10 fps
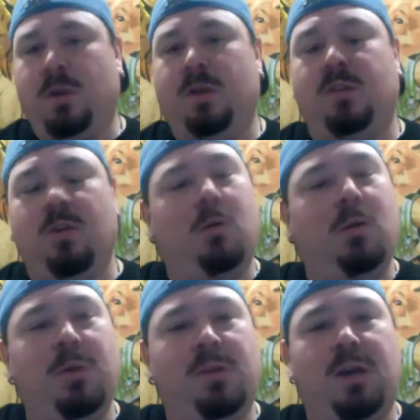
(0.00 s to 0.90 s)
you don't want to
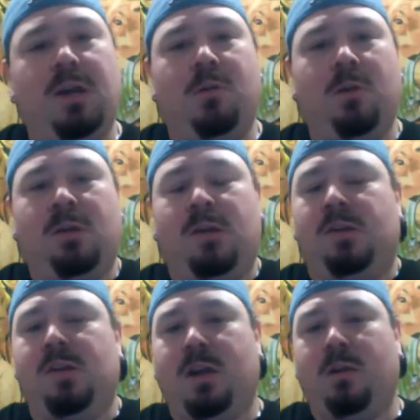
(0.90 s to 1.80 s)
be tight going into the
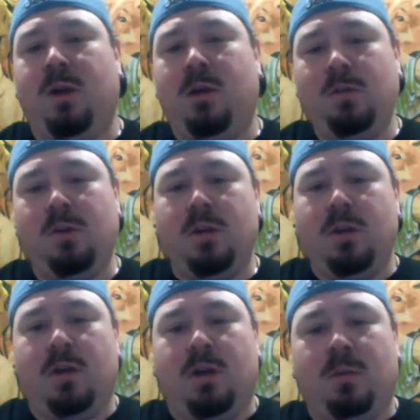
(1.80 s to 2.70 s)
second round,
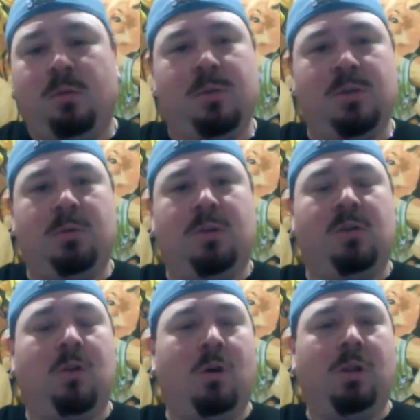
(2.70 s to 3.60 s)
especially with
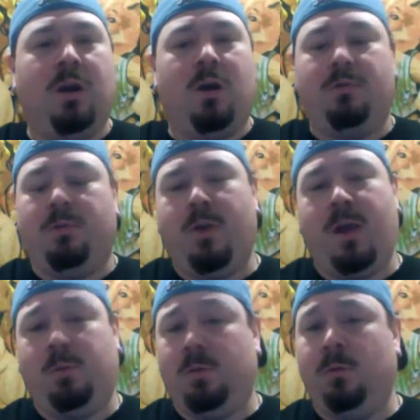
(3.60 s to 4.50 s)
this long layoff.
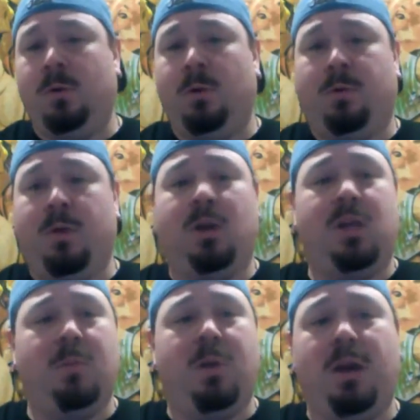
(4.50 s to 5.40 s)
Cramps are a real thing.
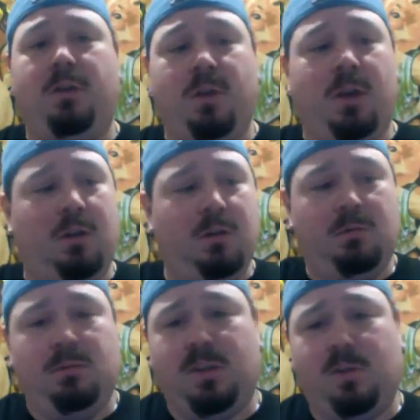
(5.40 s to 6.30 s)
Keep hydrated.
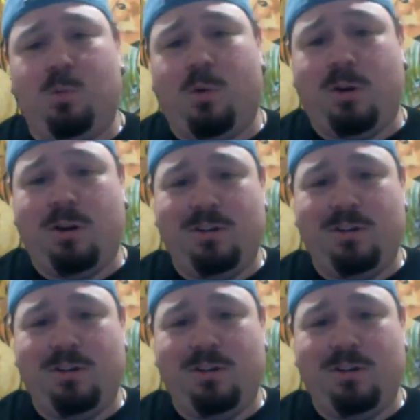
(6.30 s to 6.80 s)
Get some water.